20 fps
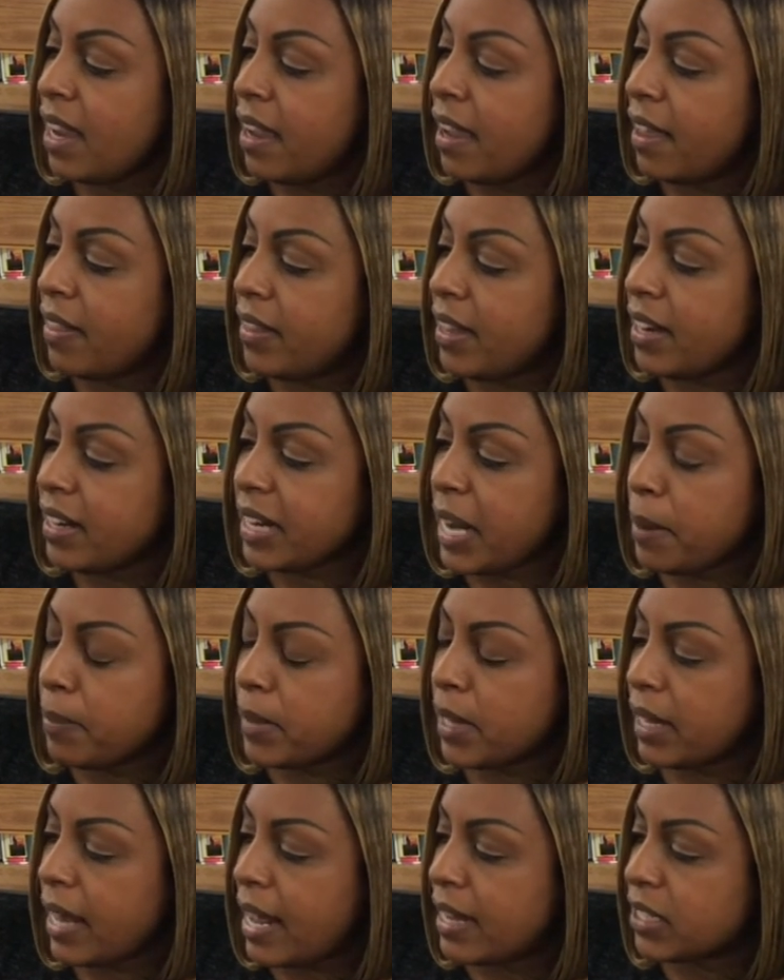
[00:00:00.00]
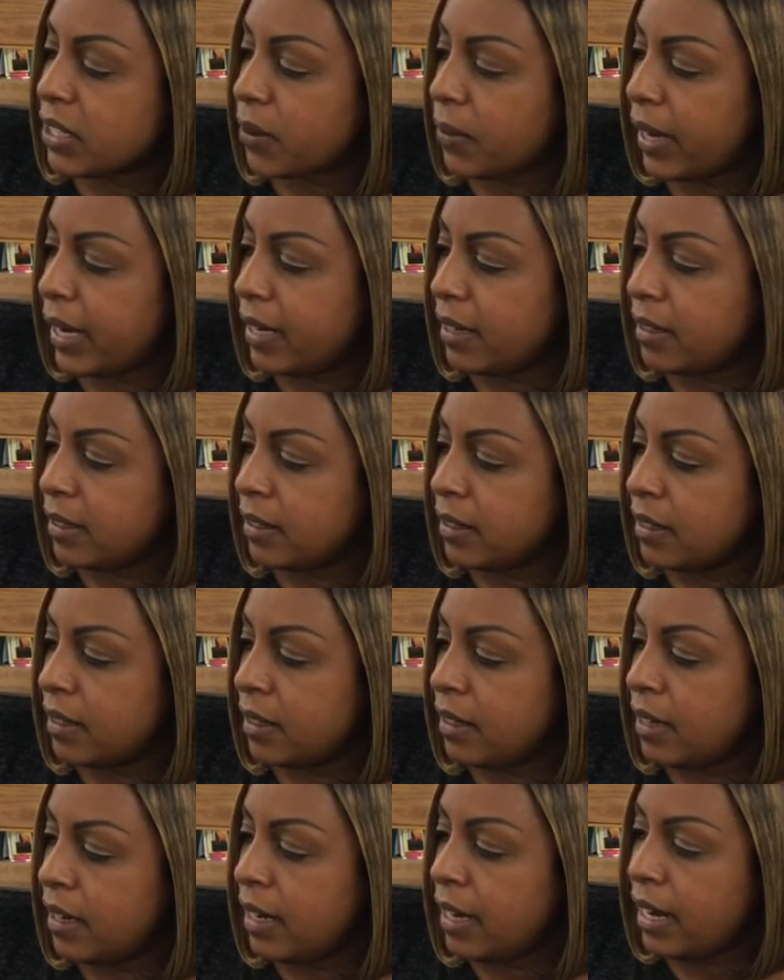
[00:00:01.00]
And then came the last crate.
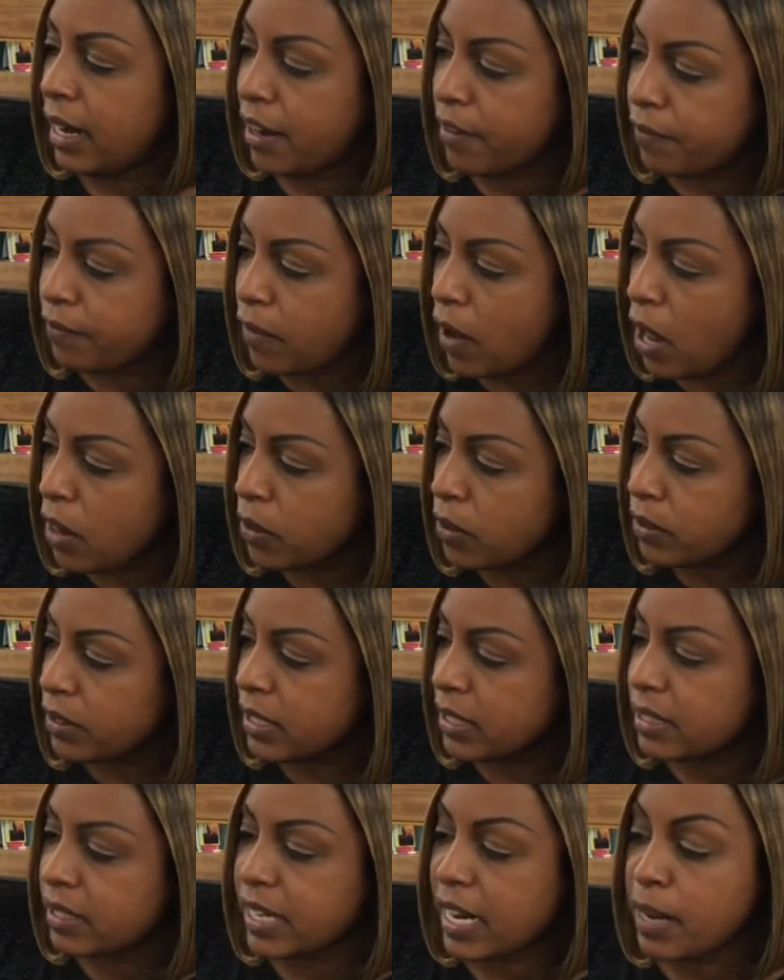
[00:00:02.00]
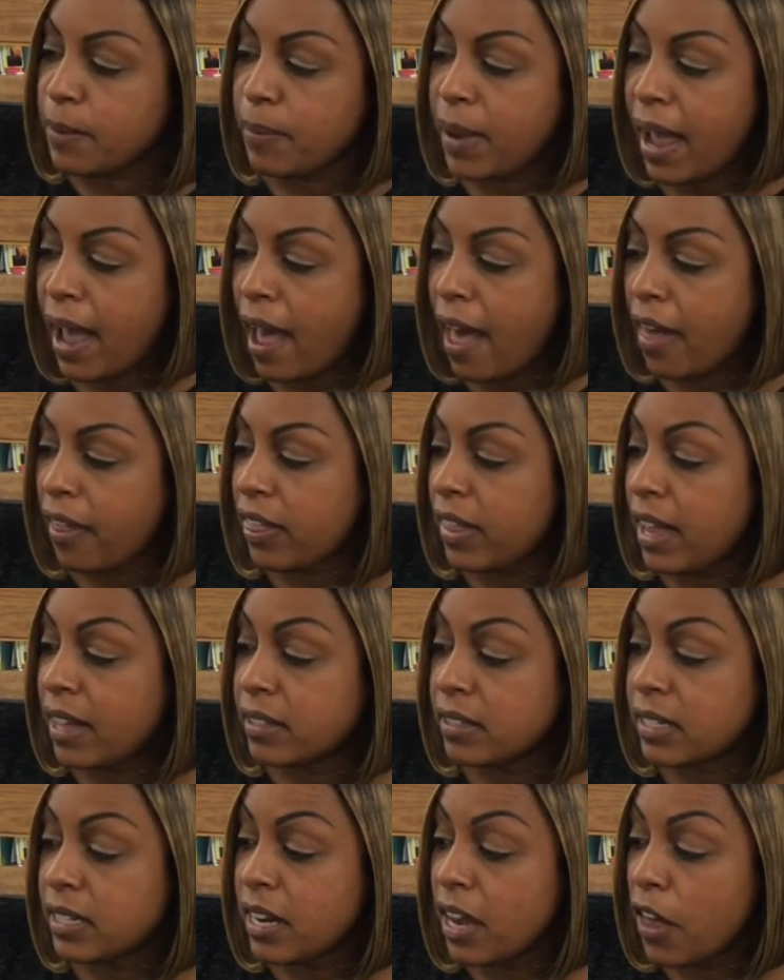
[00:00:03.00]
It followed the same path
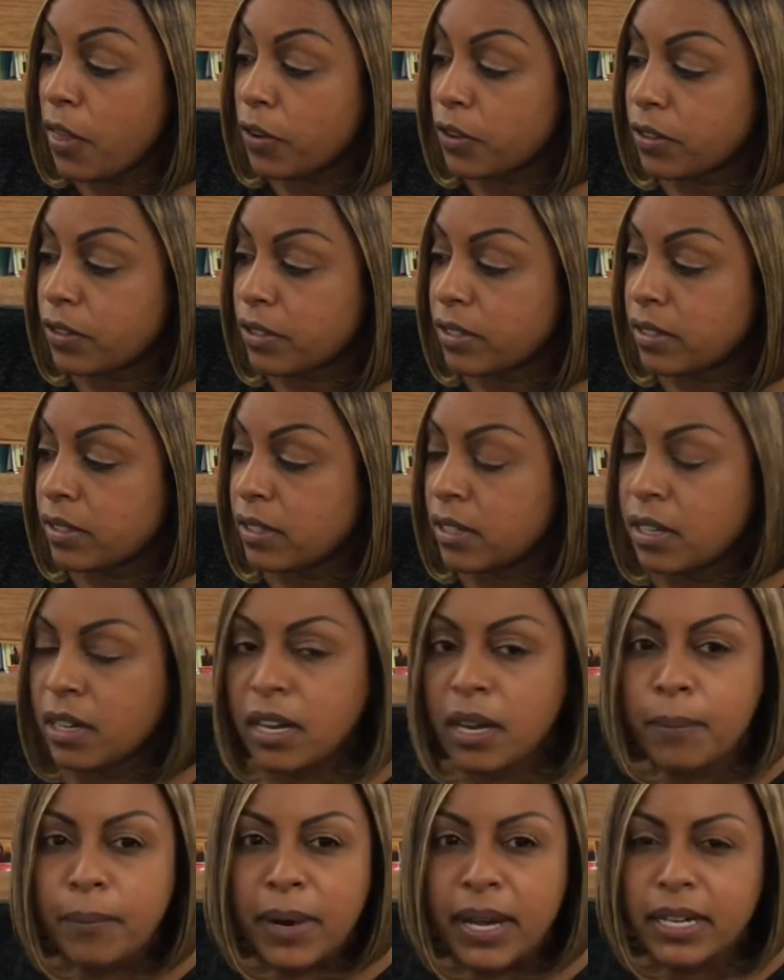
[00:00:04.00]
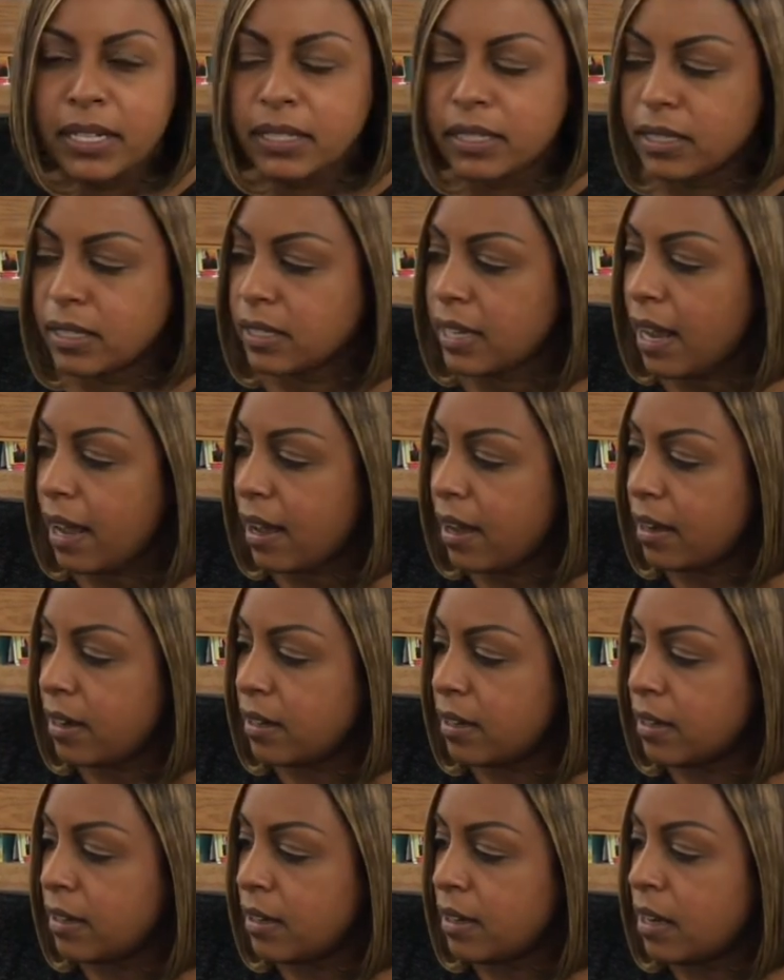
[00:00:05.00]
as the others, but instead
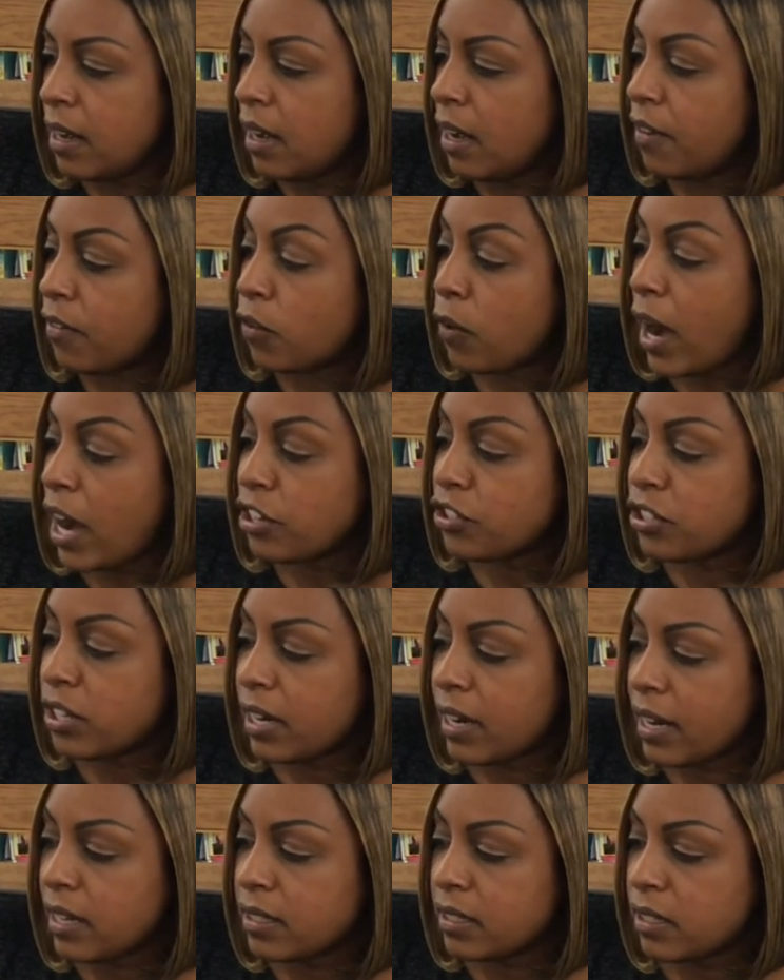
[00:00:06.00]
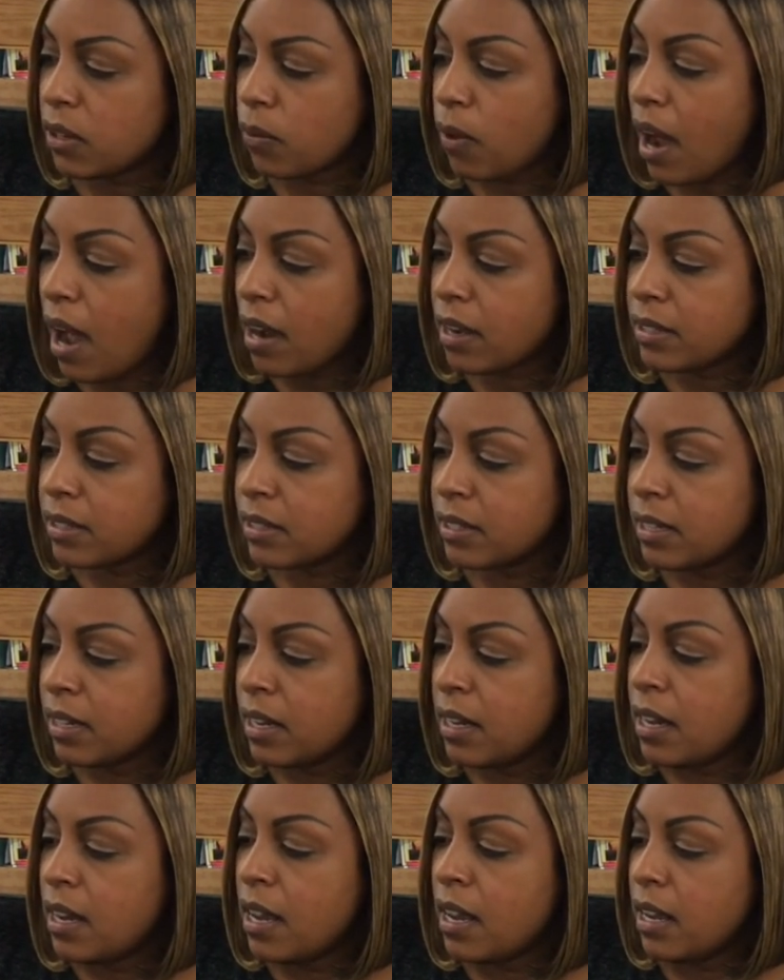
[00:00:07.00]
of crashing against the rocks,
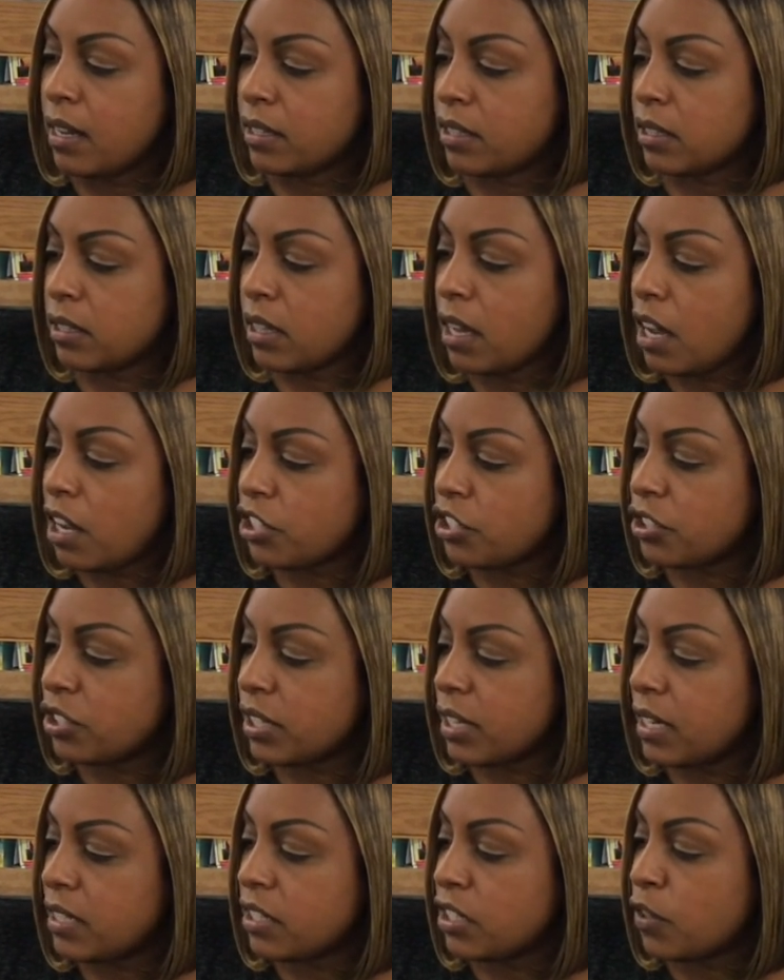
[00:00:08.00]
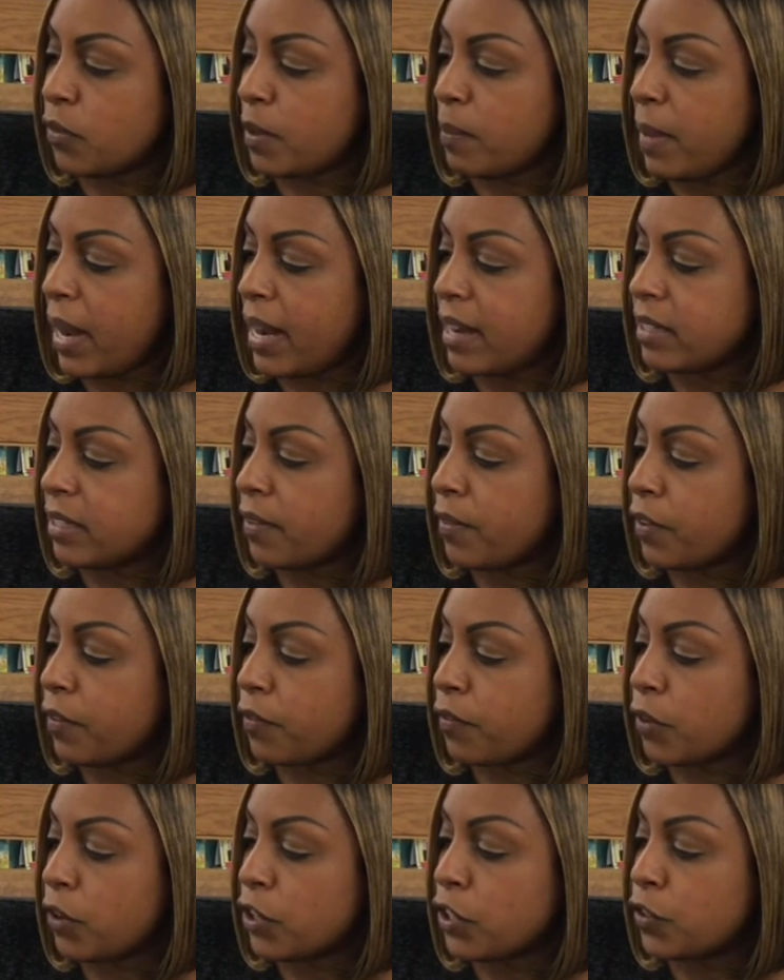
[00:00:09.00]
it sloshed against the remains of the
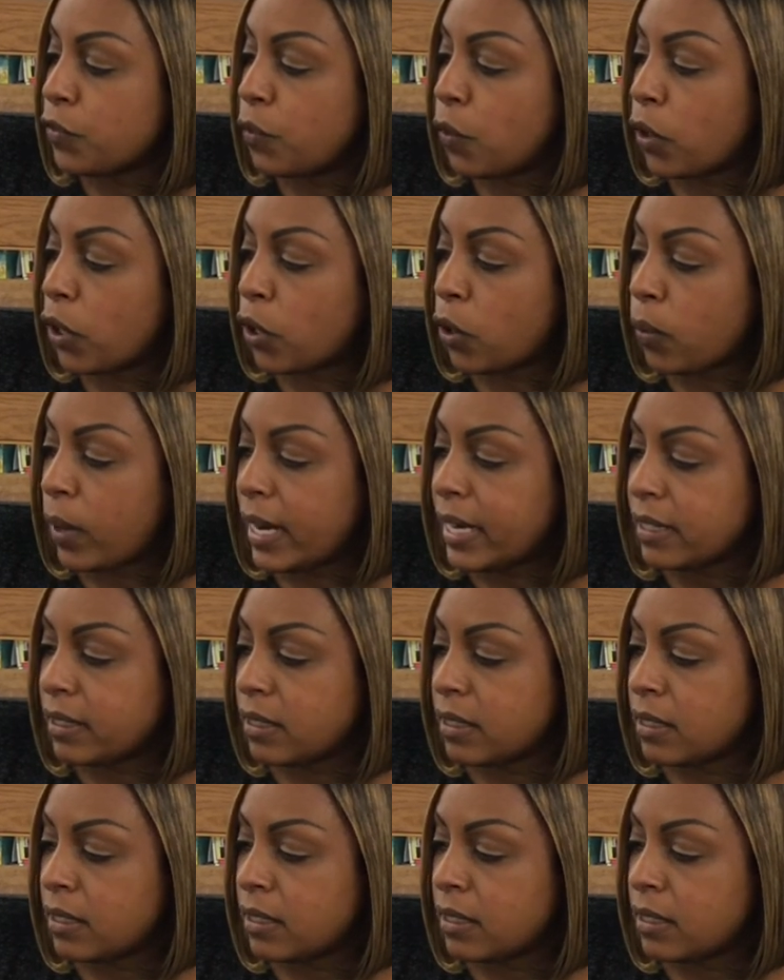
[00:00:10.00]
first 4 crates.